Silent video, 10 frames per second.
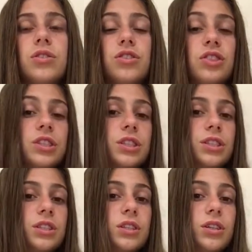
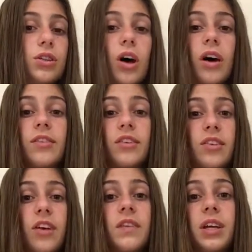she lost
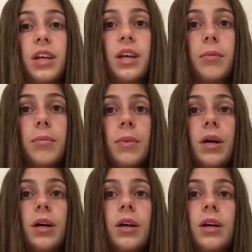herself in him.
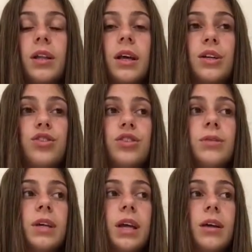Like, she
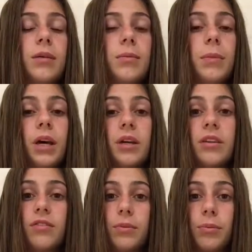became a
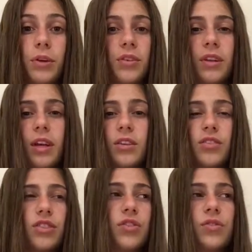different person that
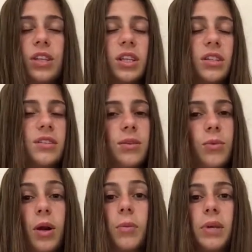she really didn't
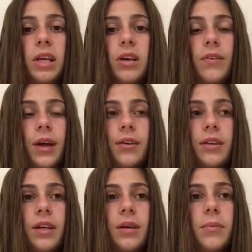want to be around
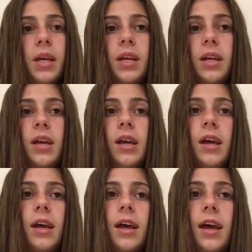him.
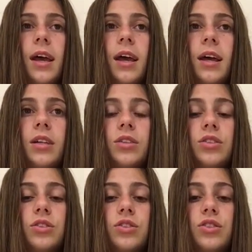And
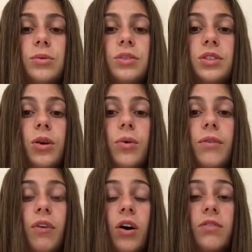she was so
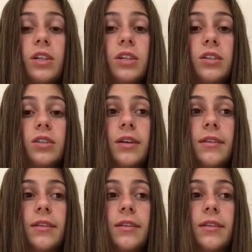involved in